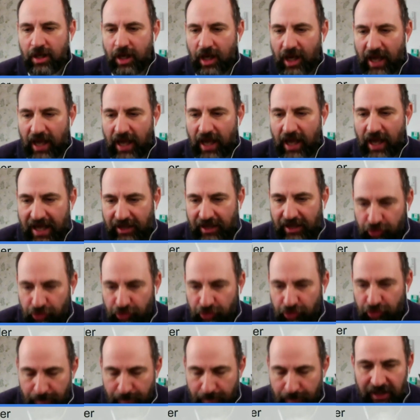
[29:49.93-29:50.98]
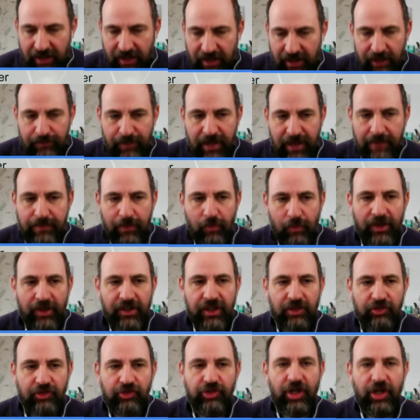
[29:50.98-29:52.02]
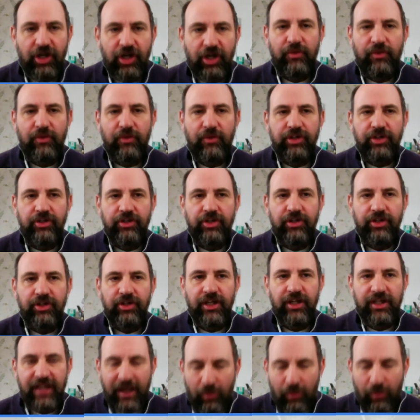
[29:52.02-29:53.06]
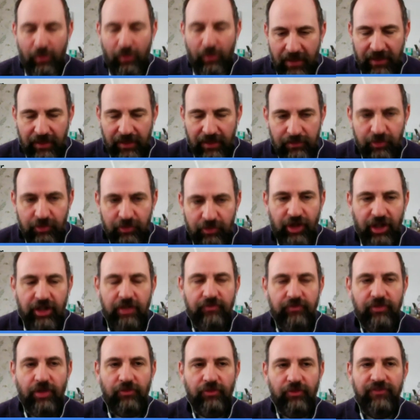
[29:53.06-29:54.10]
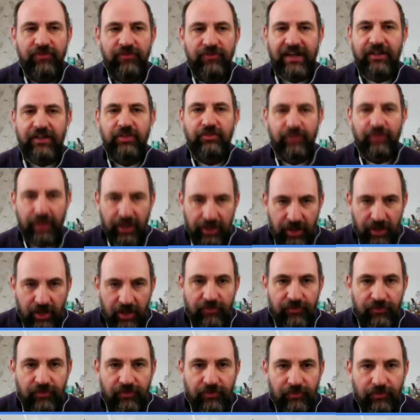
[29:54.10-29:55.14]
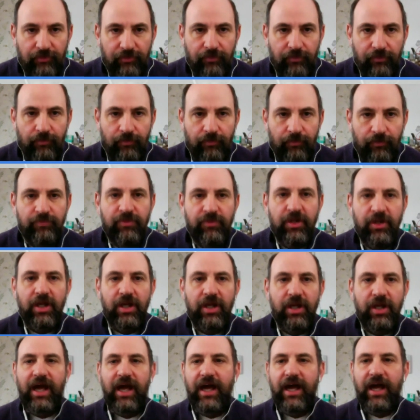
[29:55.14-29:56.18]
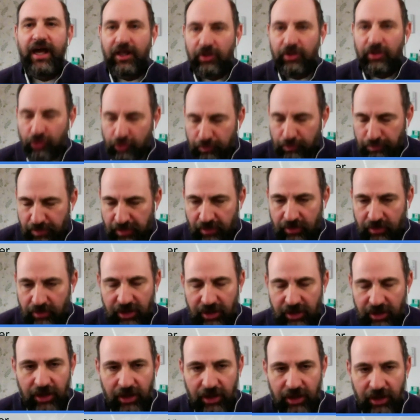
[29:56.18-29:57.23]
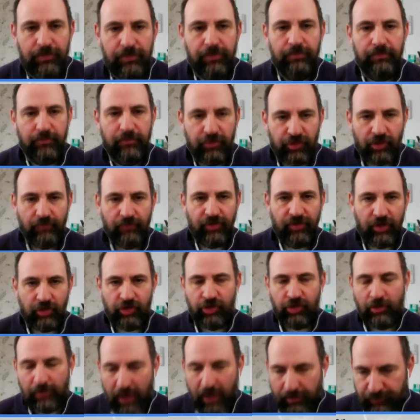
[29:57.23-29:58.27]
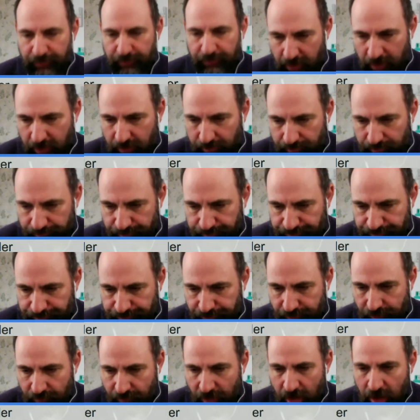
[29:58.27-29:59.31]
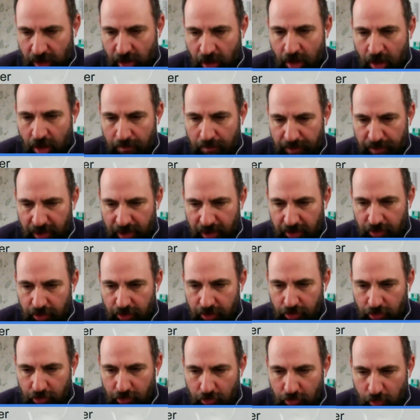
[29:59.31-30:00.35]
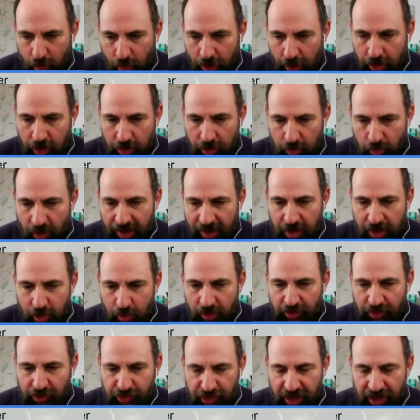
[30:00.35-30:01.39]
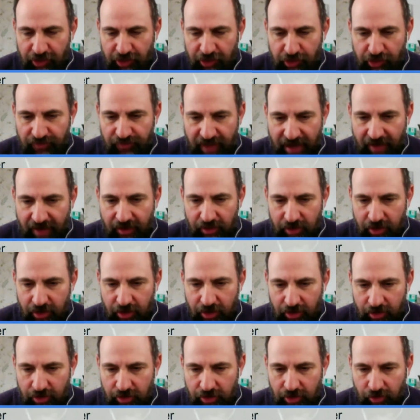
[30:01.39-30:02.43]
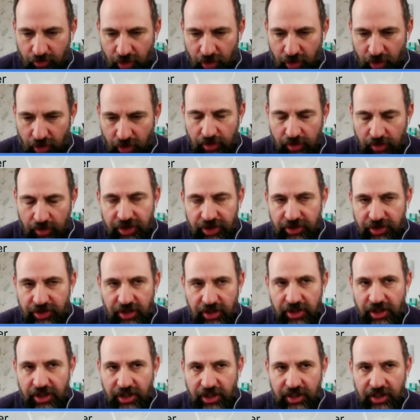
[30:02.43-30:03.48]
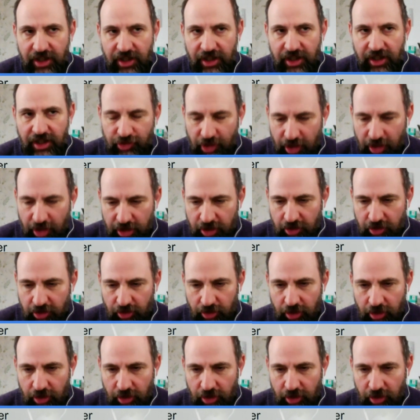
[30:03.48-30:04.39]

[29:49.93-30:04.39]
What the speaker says: And typically, people, when they start with TDD, they will make the mistake of not refactoring enough and building up something suboptimal. But when you assess the role of TDD in that cycle,